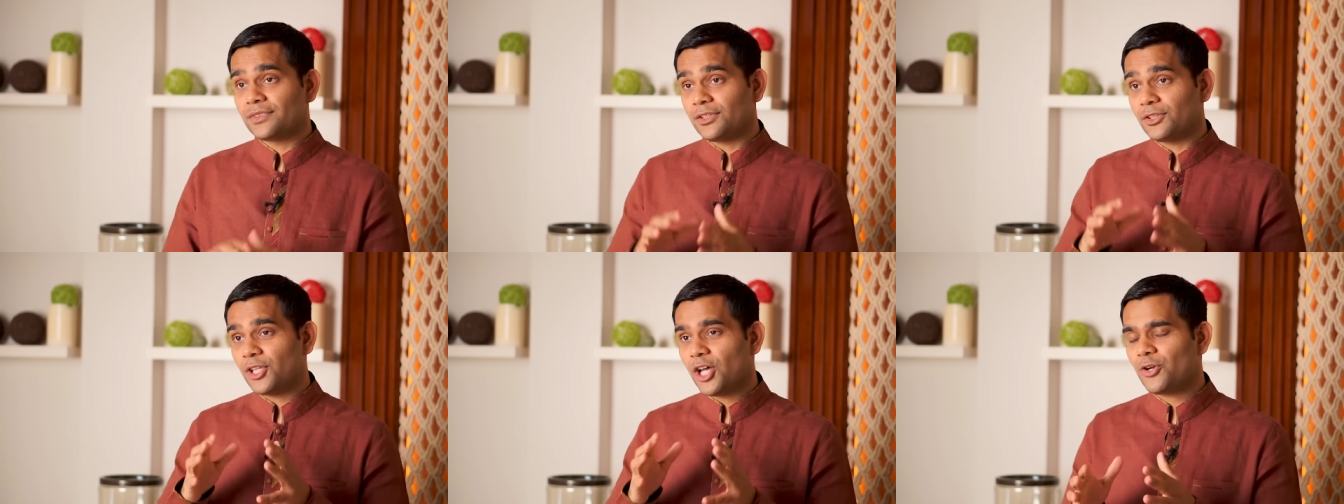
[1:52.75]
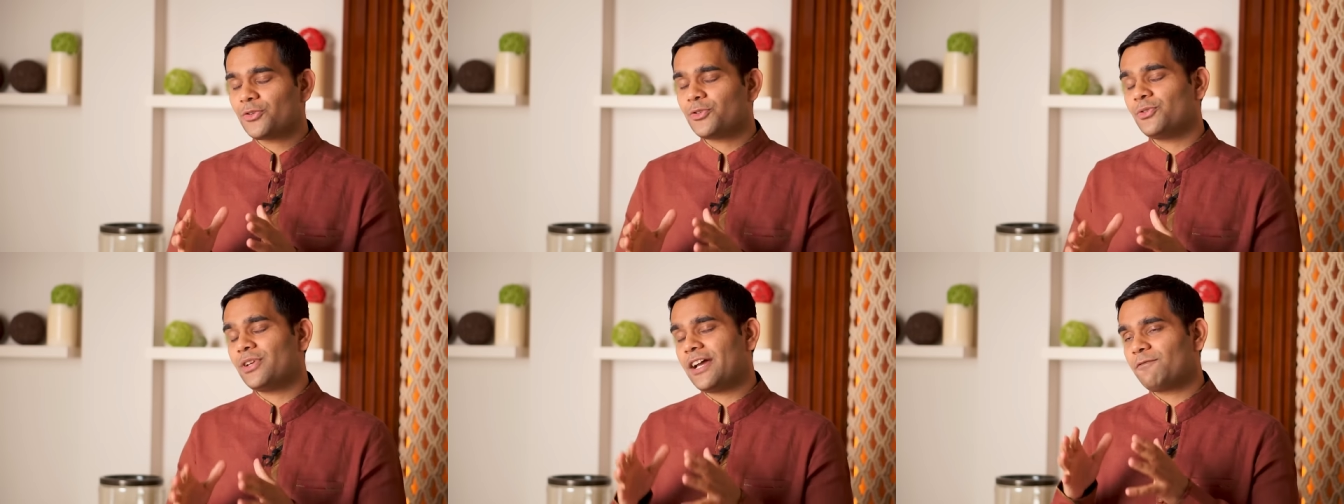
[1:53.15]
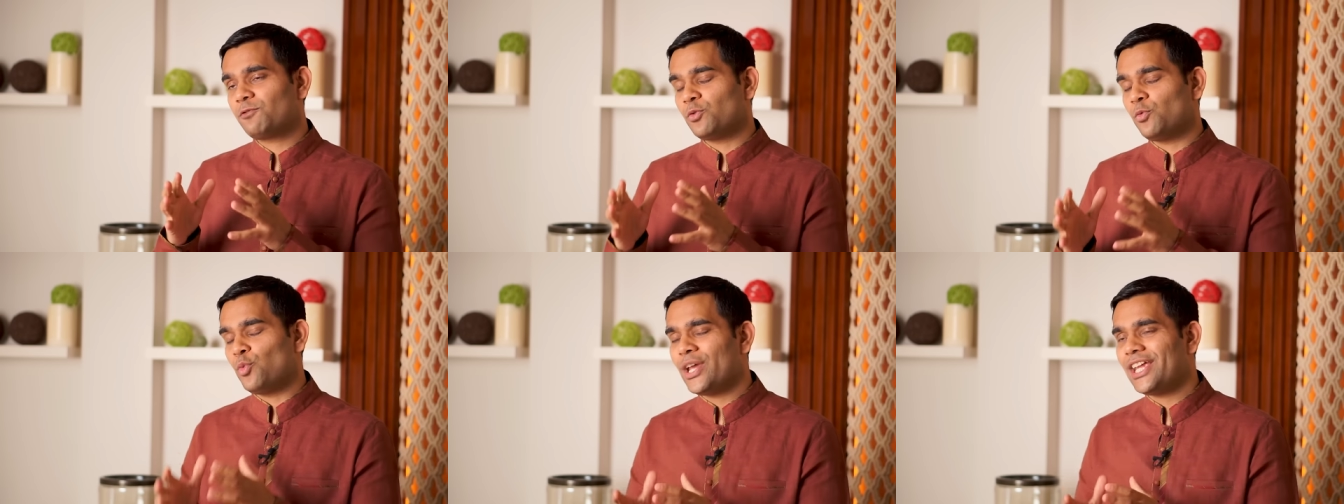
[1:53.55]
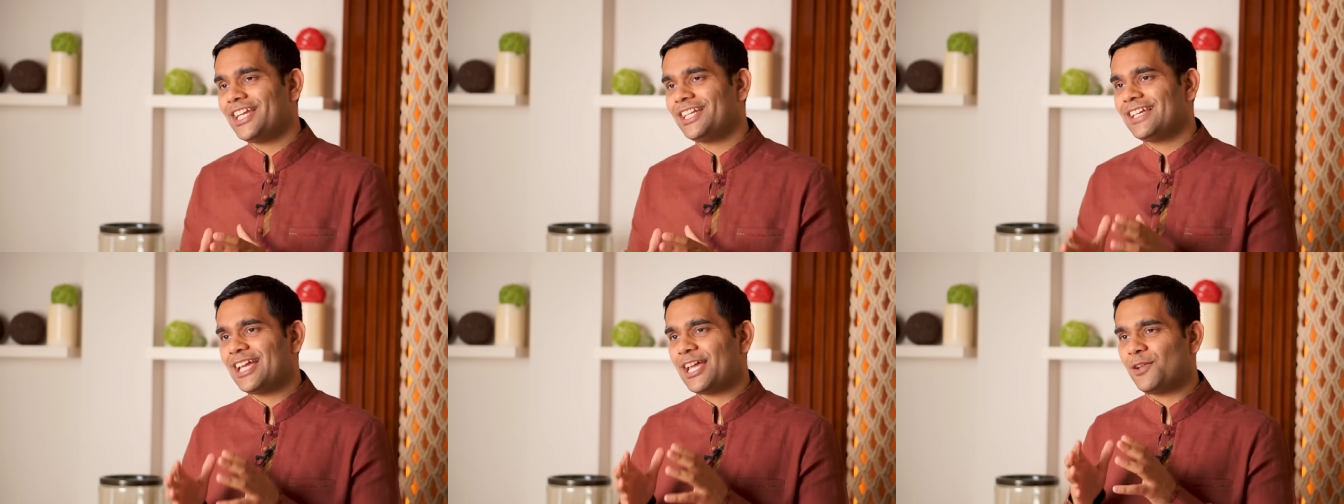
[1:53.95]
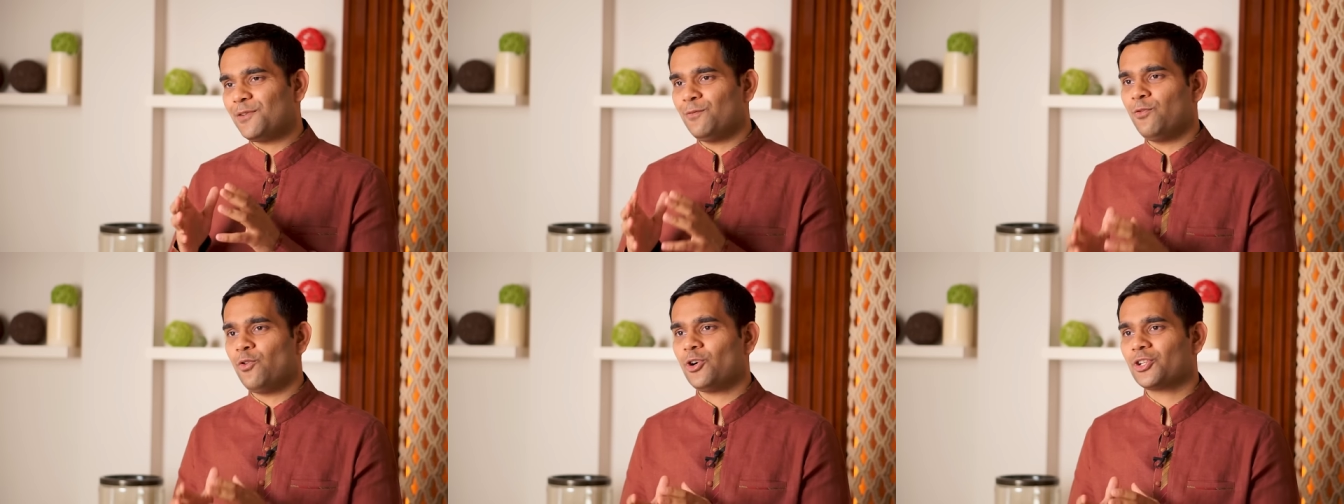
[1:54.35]
Now you have to wait
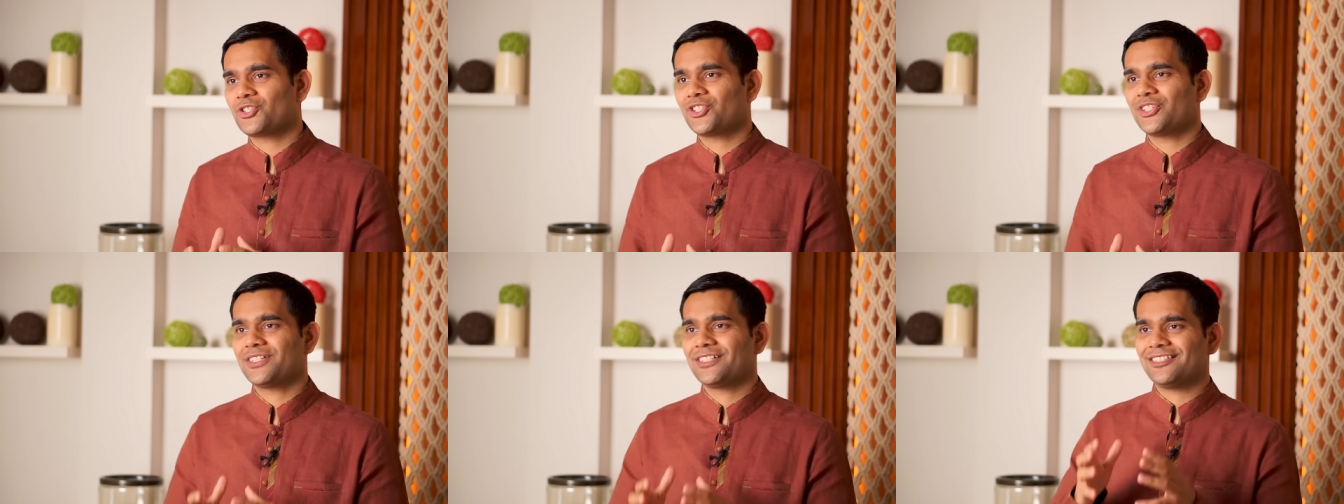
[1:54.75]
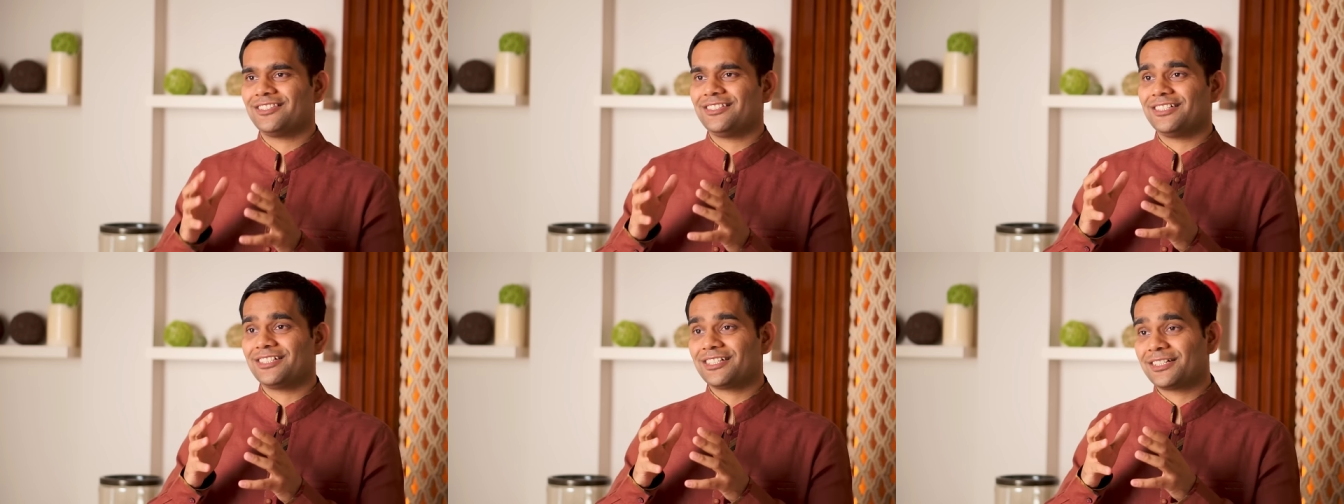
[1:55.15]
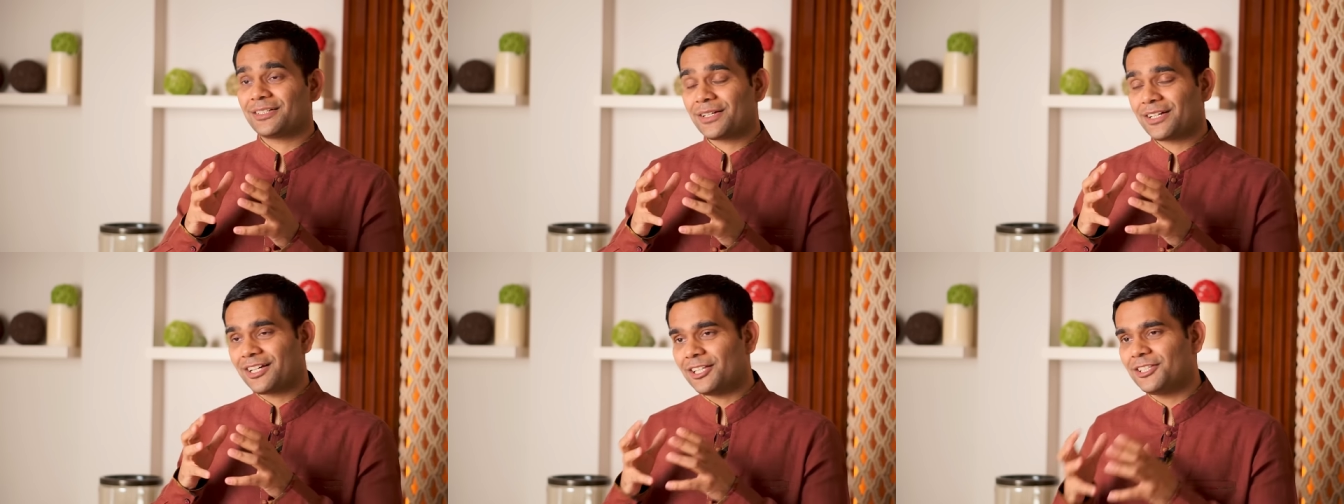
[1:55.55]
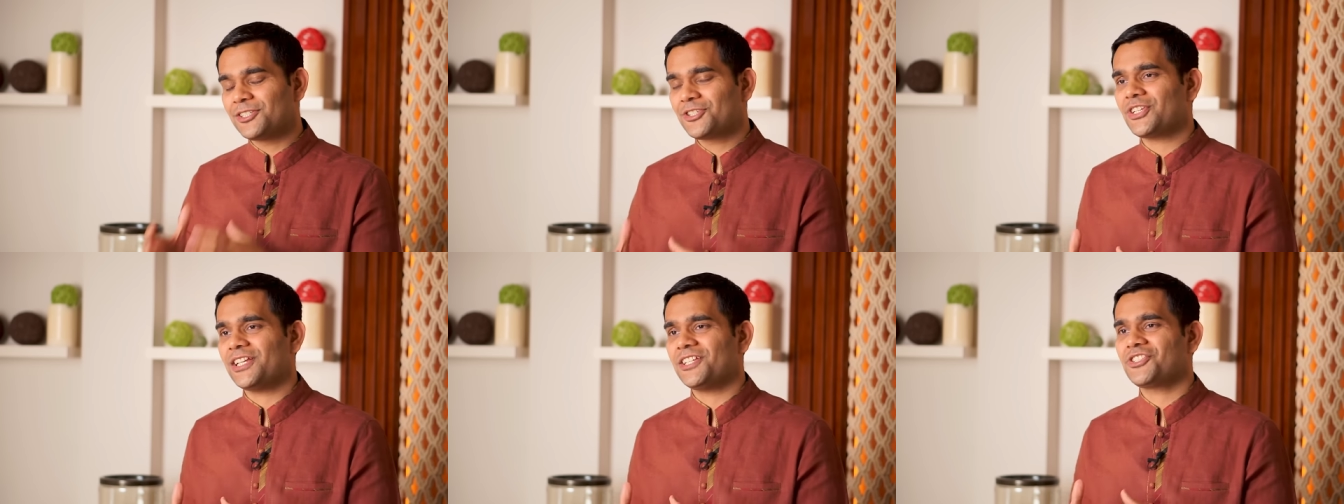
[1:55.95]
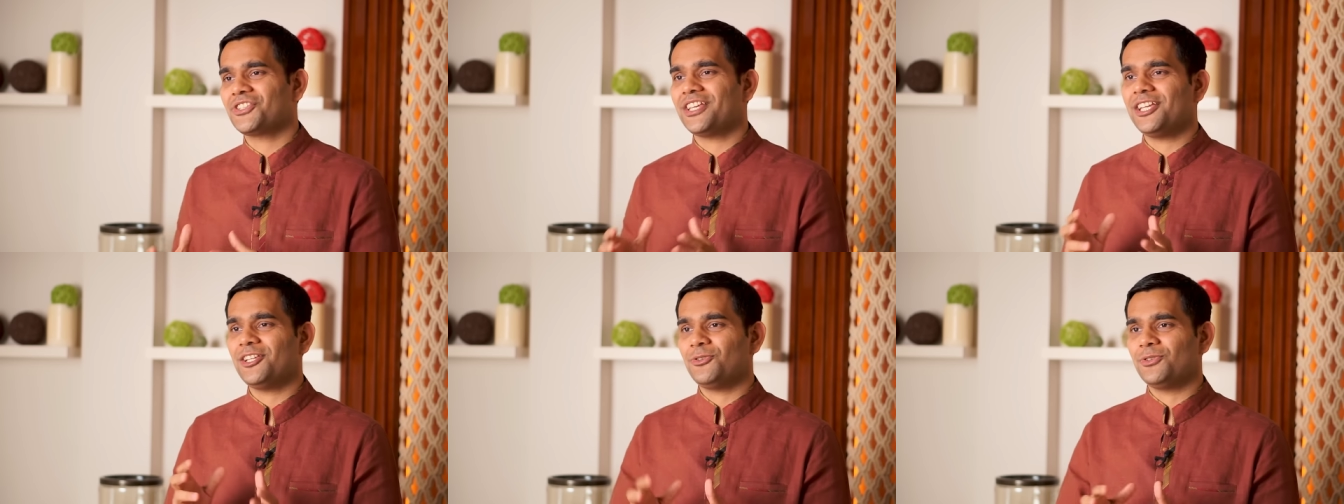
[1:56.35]
and watch the color change
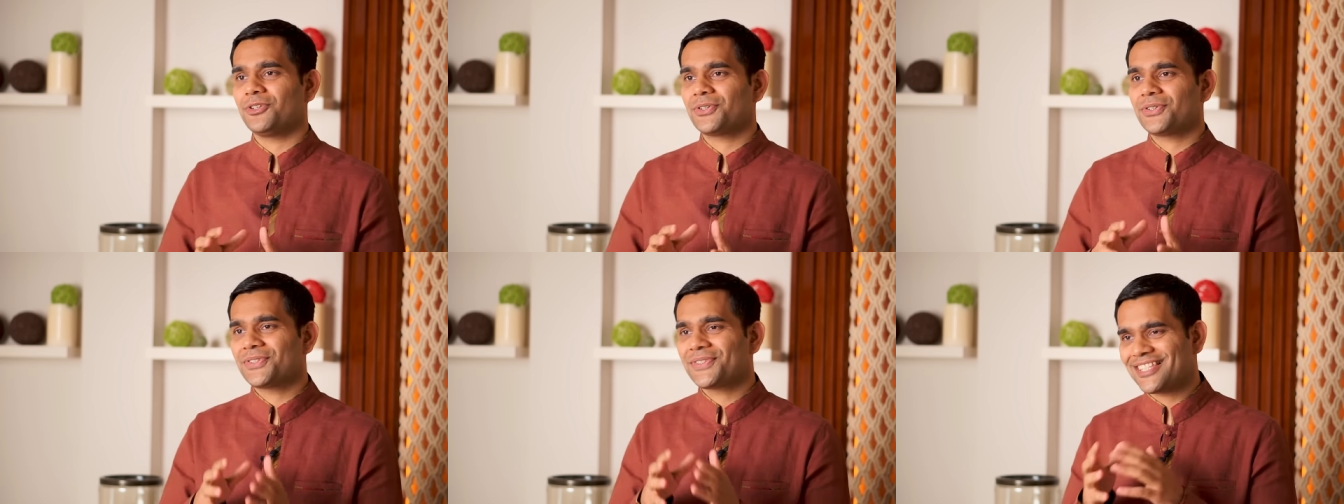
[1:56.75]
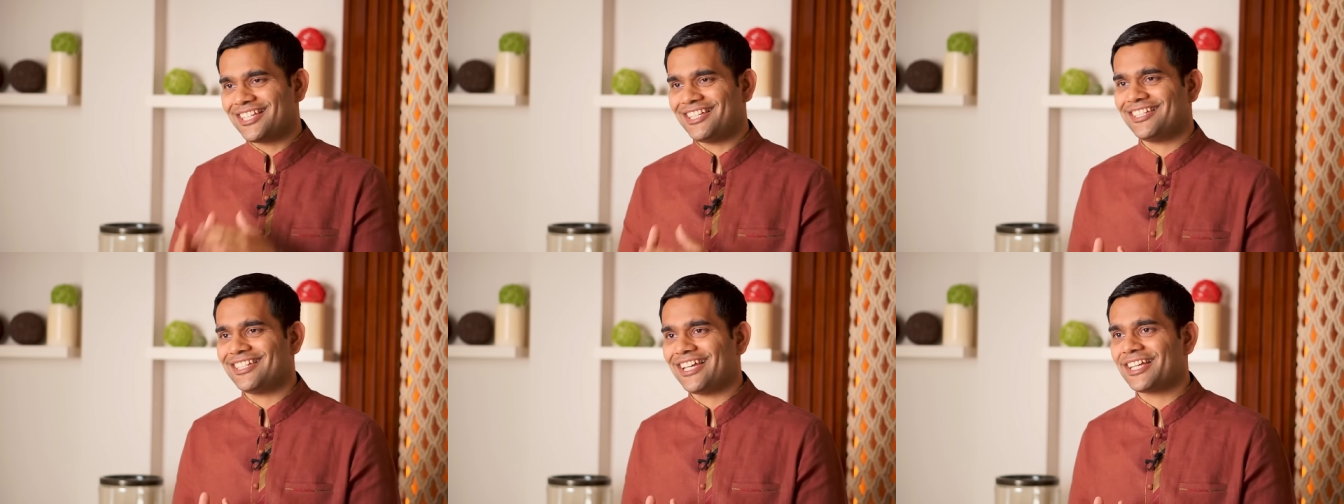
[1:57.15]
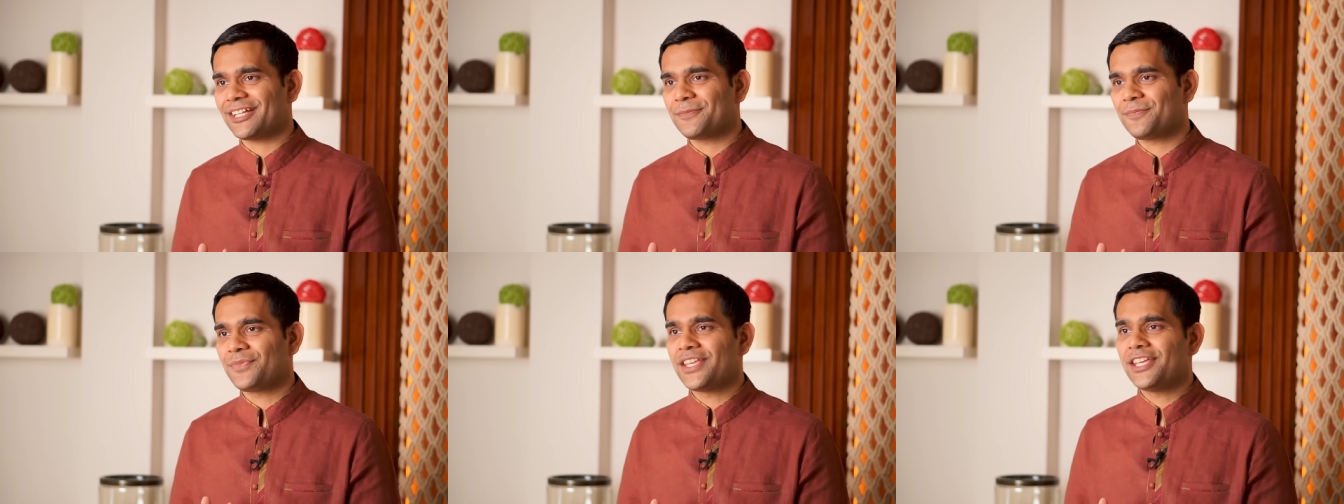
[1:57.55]
in your skin tag.